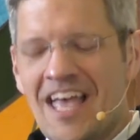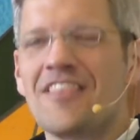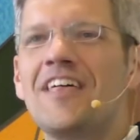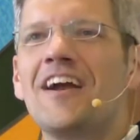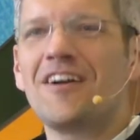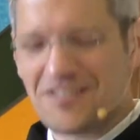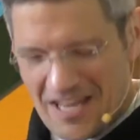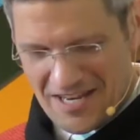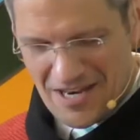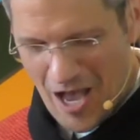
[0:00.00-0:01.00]

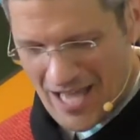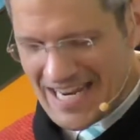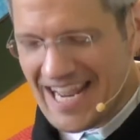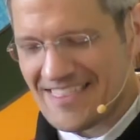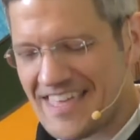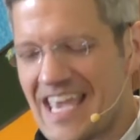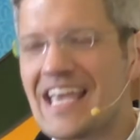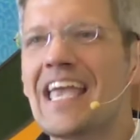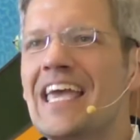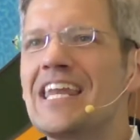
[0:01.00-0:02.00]
there's not a
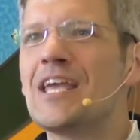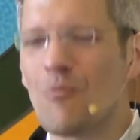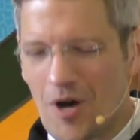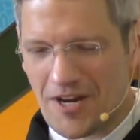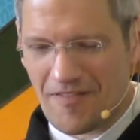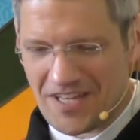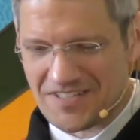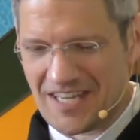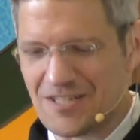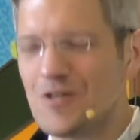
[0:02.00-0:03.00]
thing any one of us
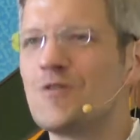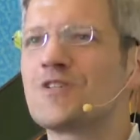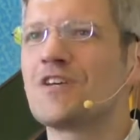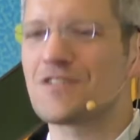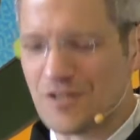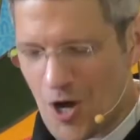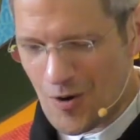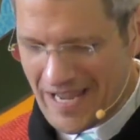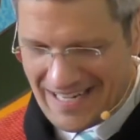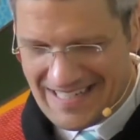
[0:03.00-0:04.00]
can do to slow
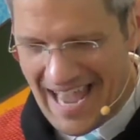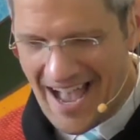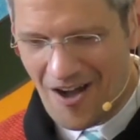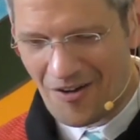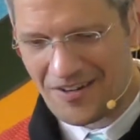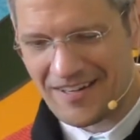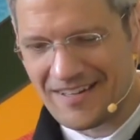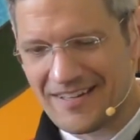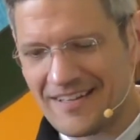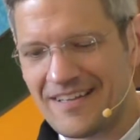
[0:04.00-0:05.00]
it down.
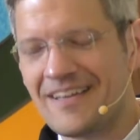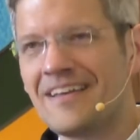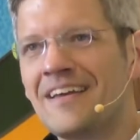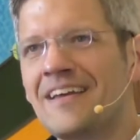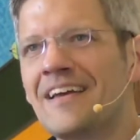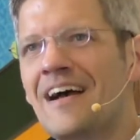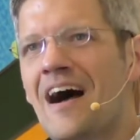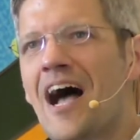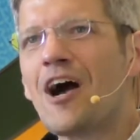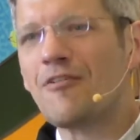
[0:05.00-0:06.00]

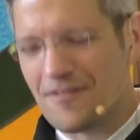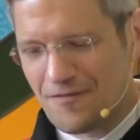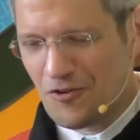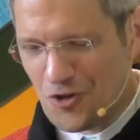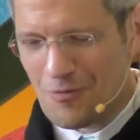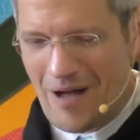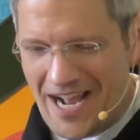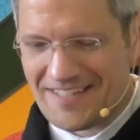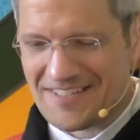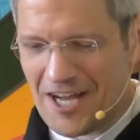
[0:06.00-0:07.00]
I often fool
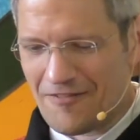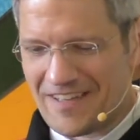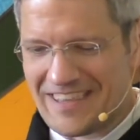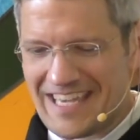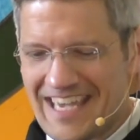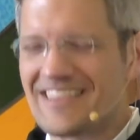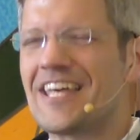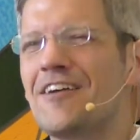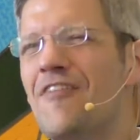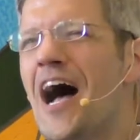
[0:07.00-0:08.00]
myself in thinking that
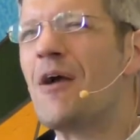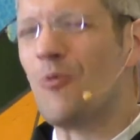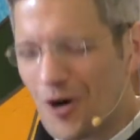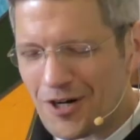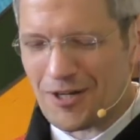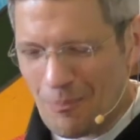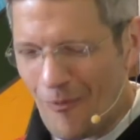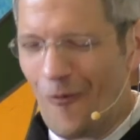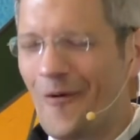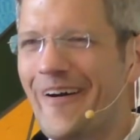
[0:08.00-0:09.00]
if I work
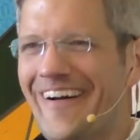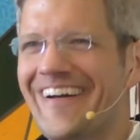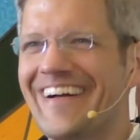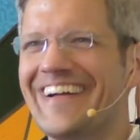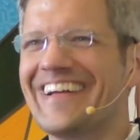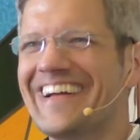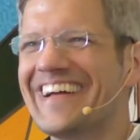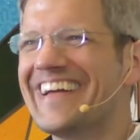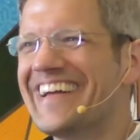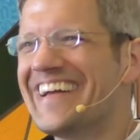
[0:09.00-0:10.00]
more,
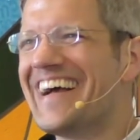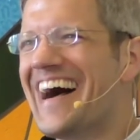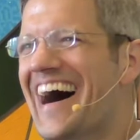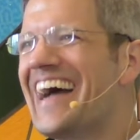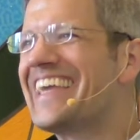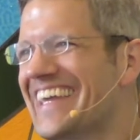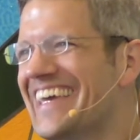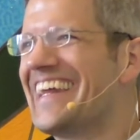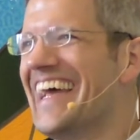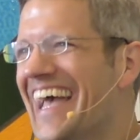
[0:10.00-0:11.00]
I can
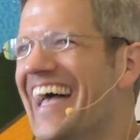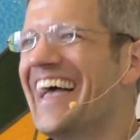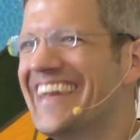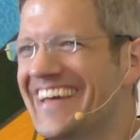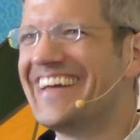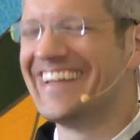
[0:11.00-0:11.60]
get ahead.